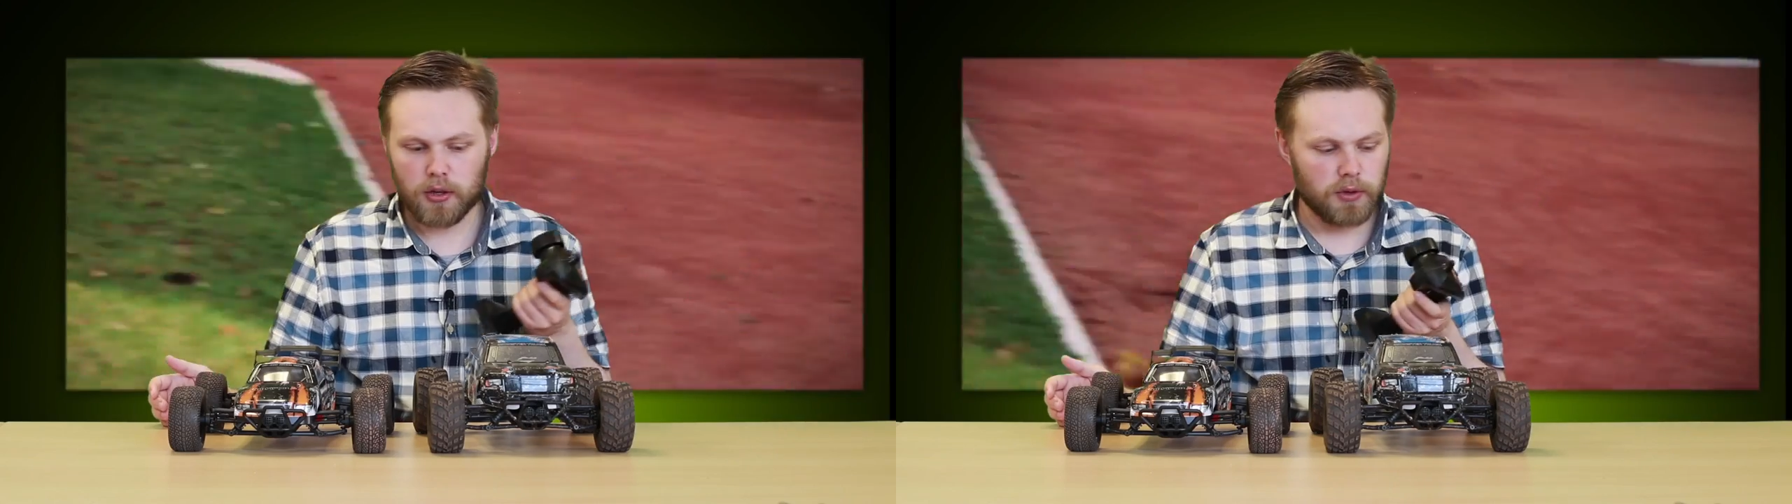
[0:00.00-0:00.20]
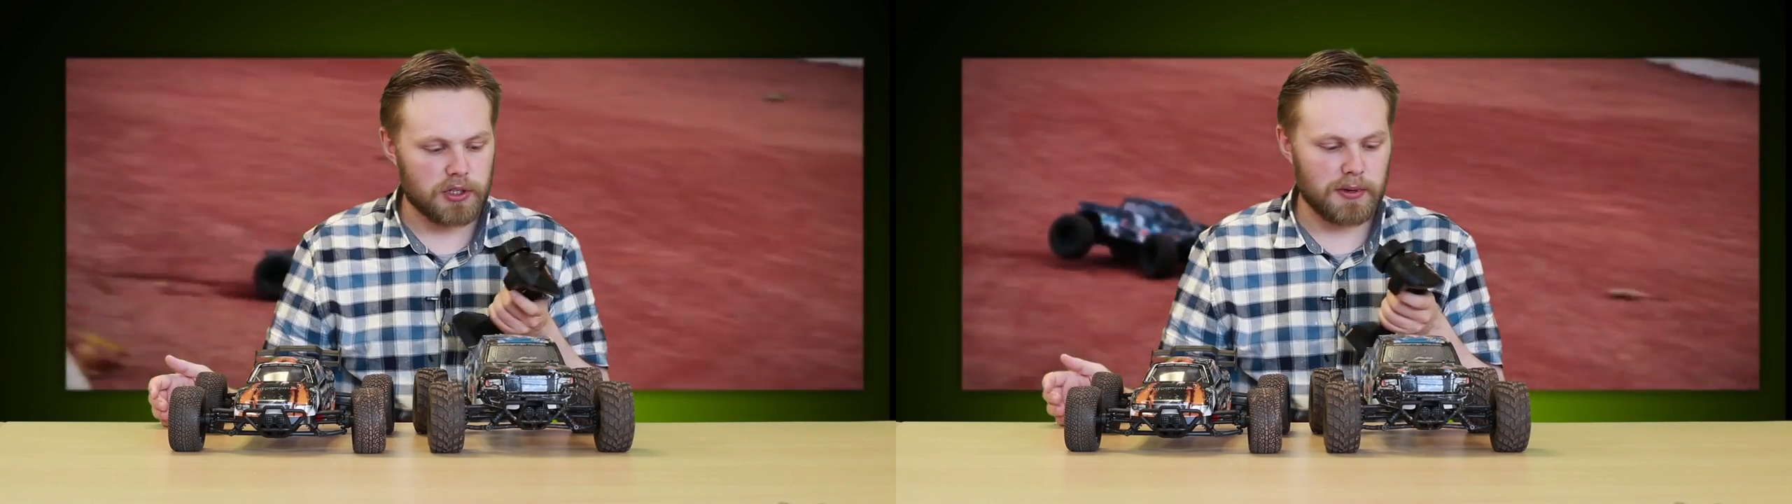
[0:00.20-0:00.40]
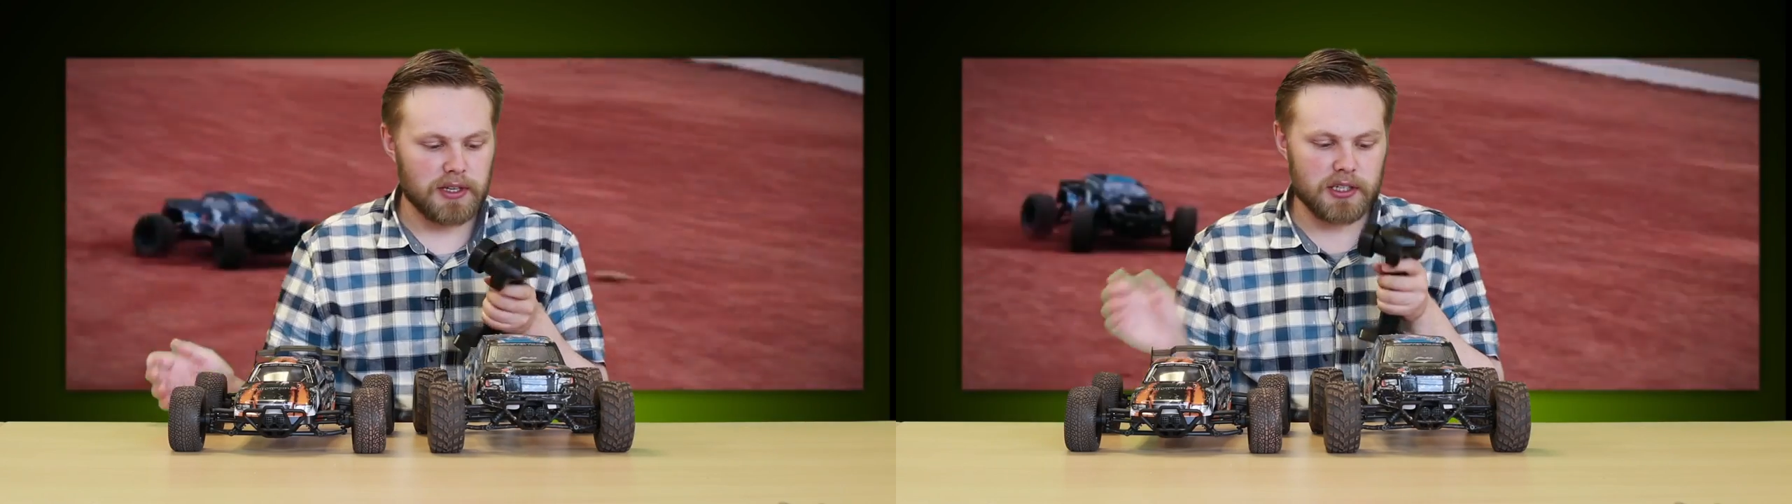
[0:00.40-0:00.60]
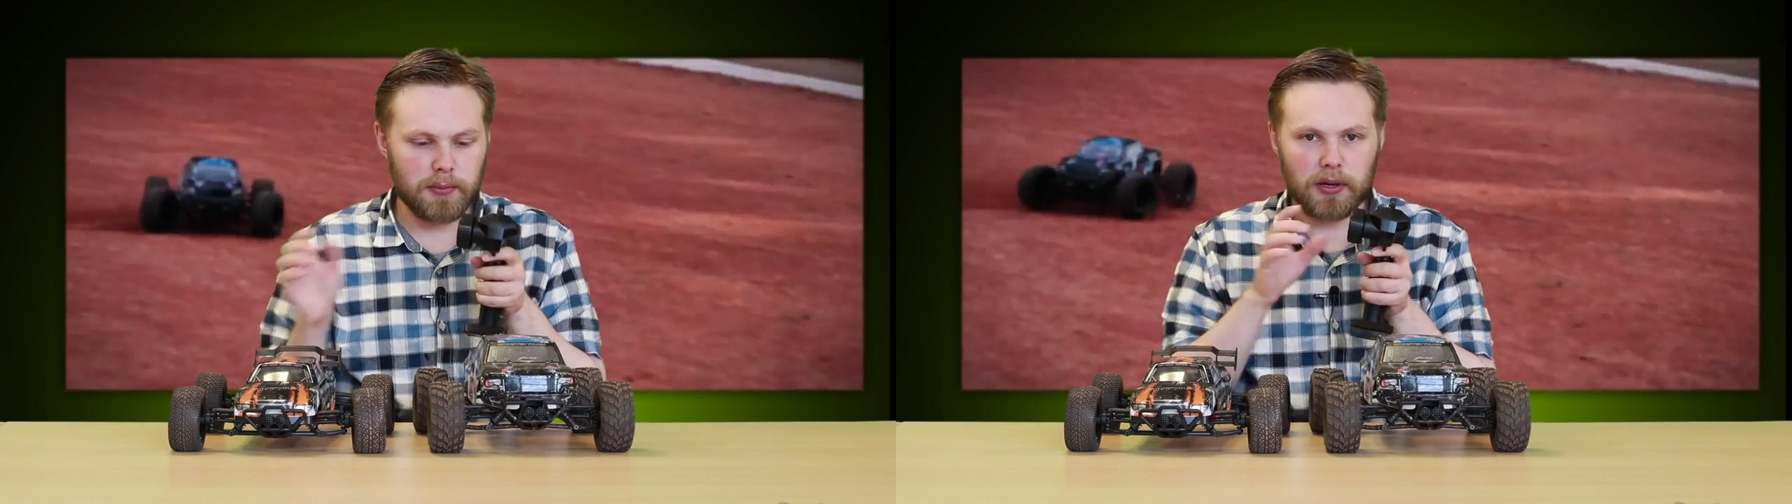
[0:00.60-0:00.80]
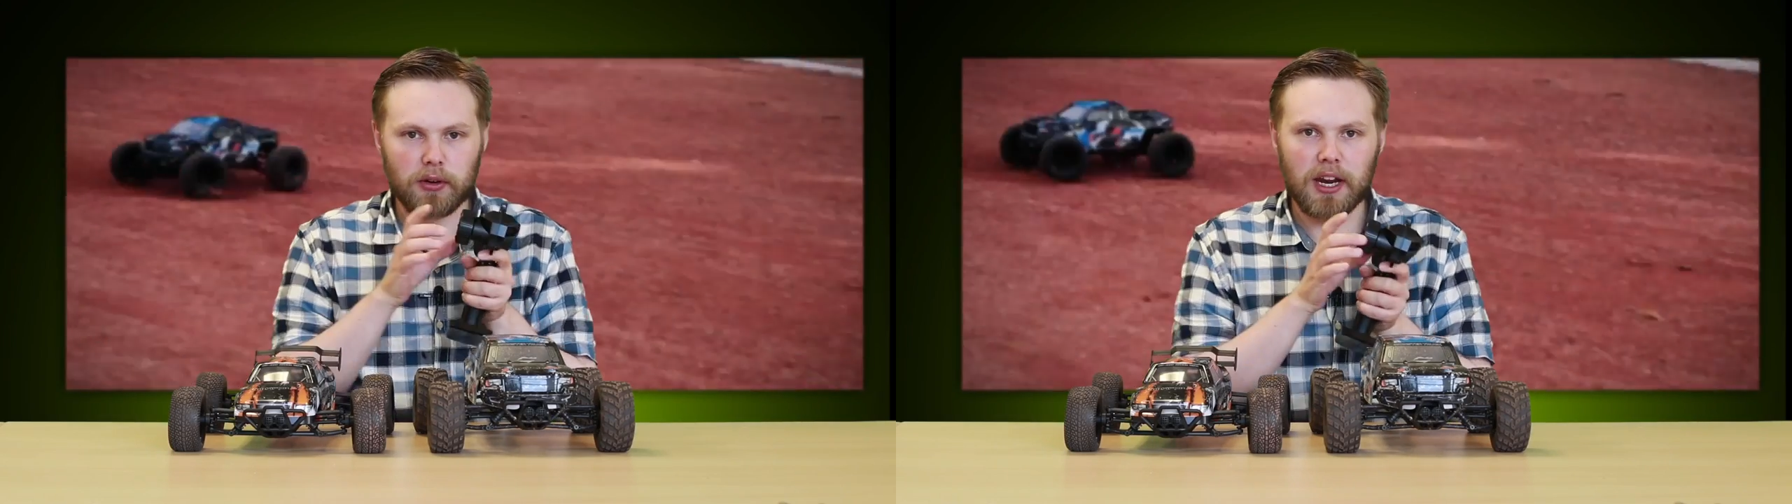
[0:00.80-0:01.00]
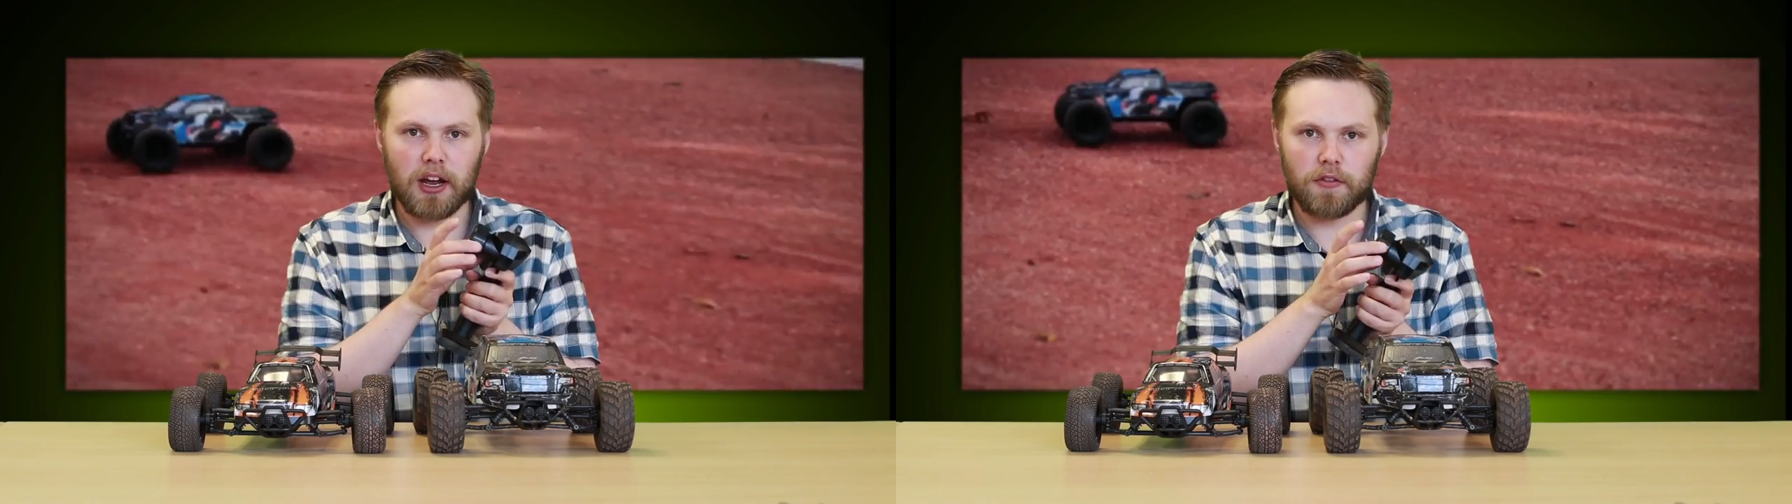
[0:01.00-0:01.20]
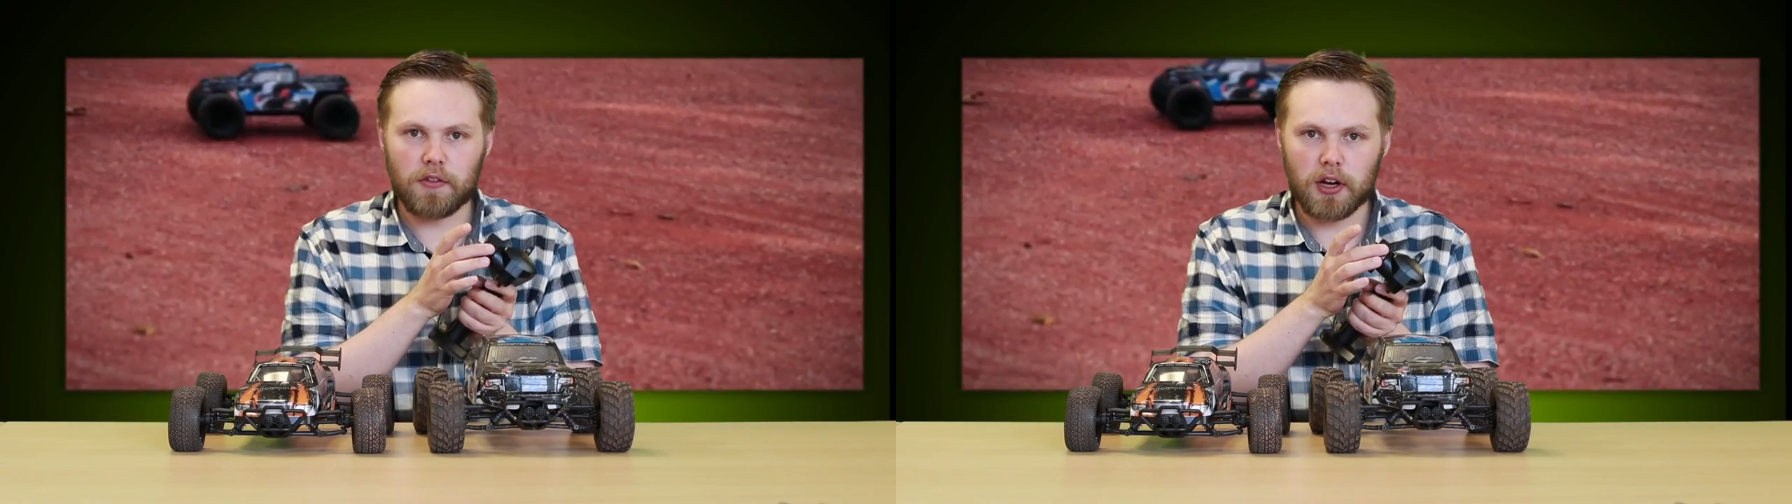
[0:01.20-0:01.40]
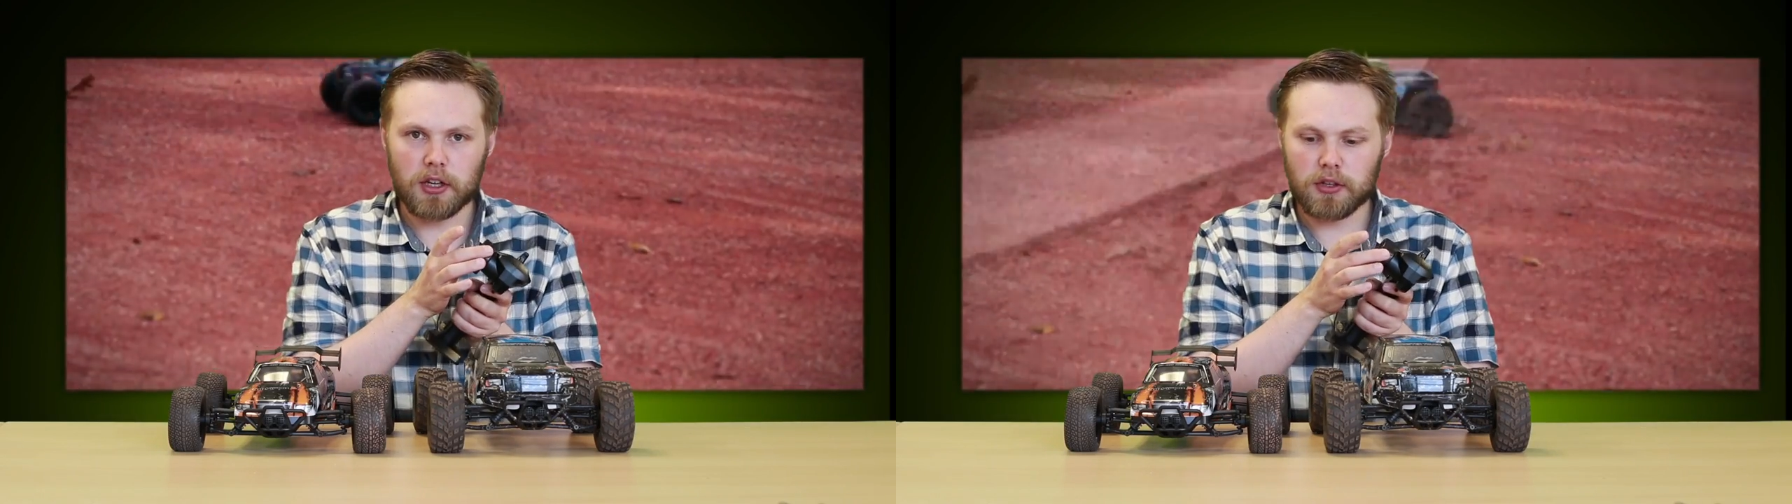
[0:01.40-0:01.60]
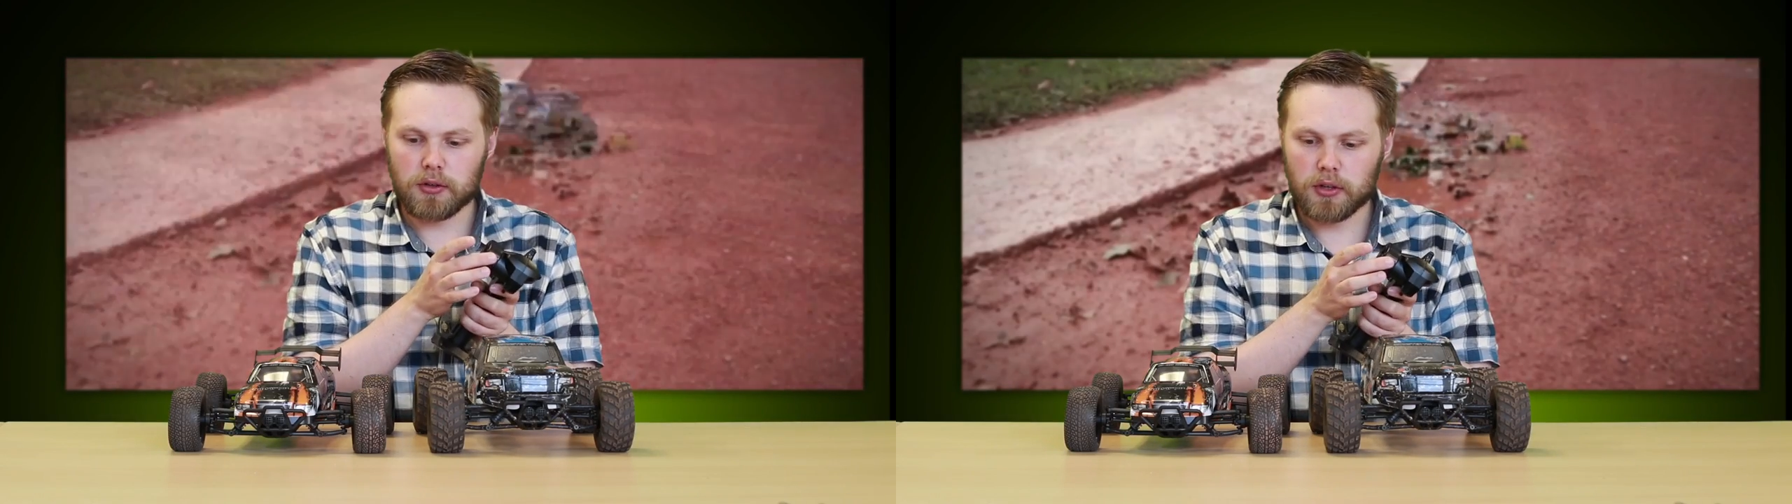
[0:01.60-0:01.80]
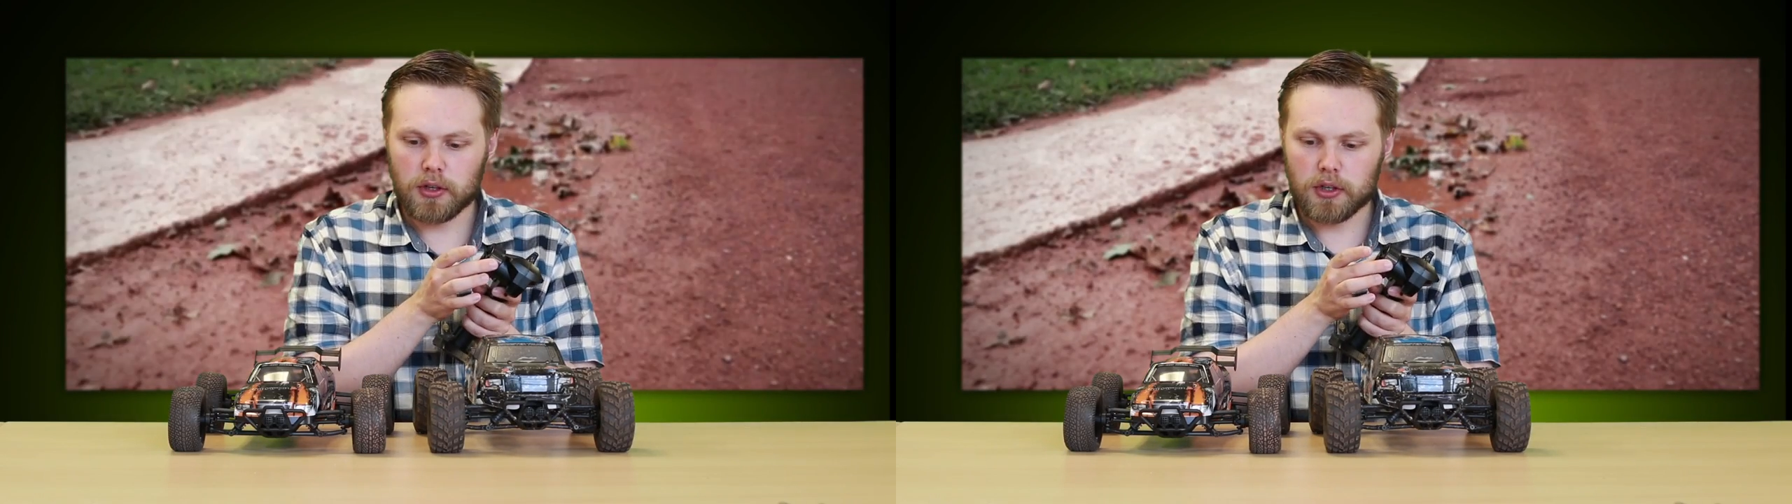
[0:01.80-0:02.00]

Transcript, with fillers: which means depending on how far you